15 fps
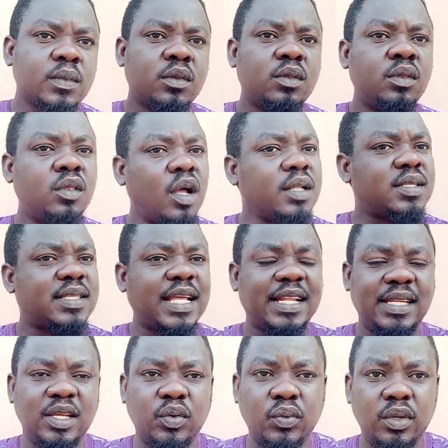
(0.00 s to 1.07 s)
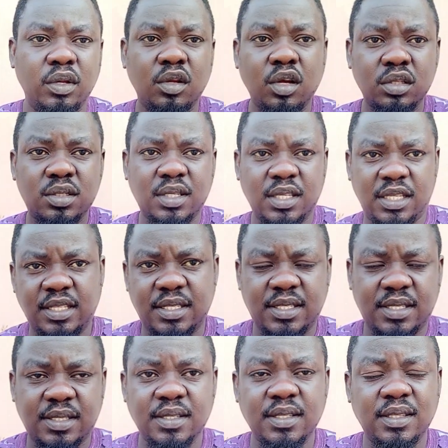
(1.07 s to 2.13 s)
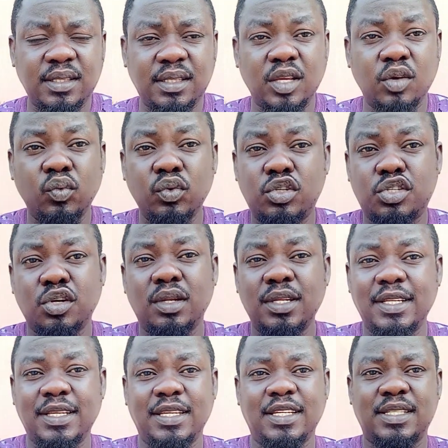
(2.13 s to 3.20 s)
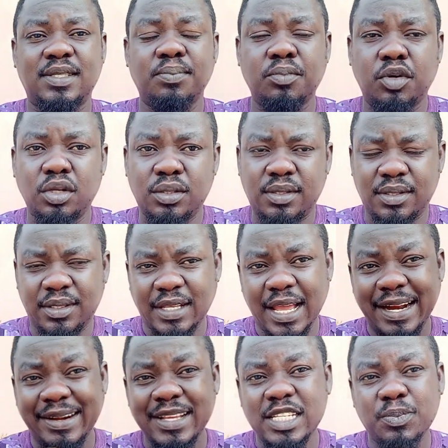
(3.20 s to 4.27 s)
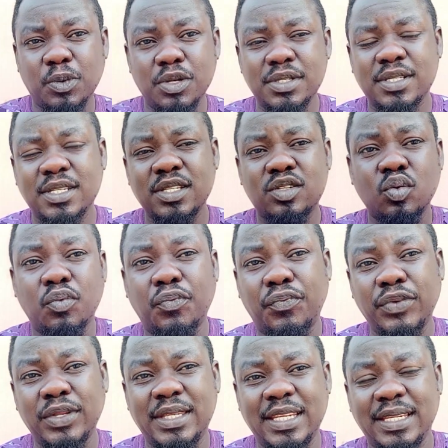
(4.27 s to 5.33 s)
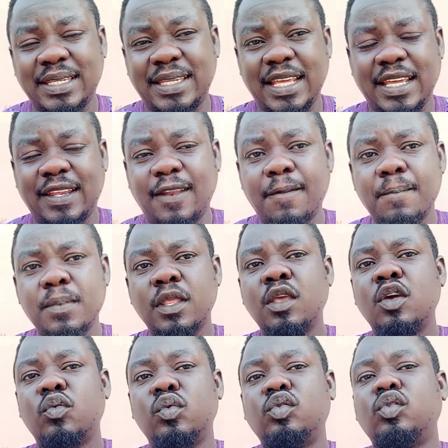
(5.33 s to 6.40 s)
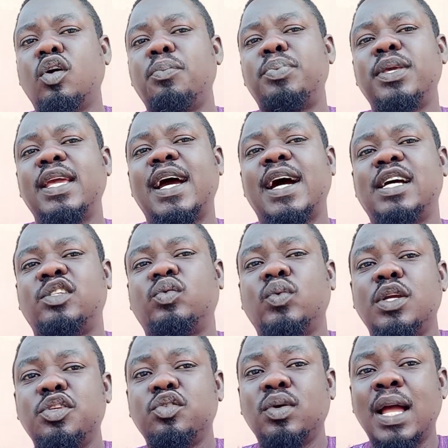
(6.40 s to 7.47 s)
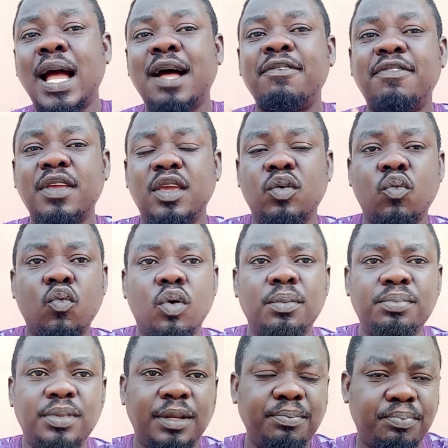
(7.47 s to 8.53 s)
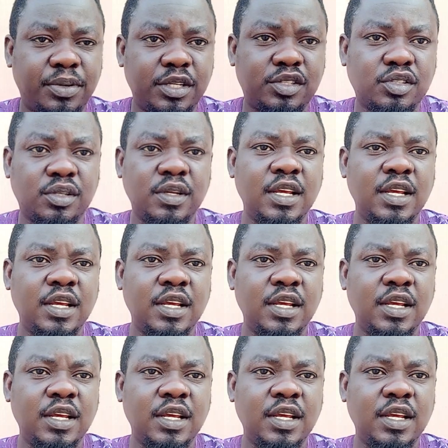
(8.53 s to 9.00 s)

Not that they will not eat, they will surely eat, but their responses to feeding them will not be as when you have a warm temperature.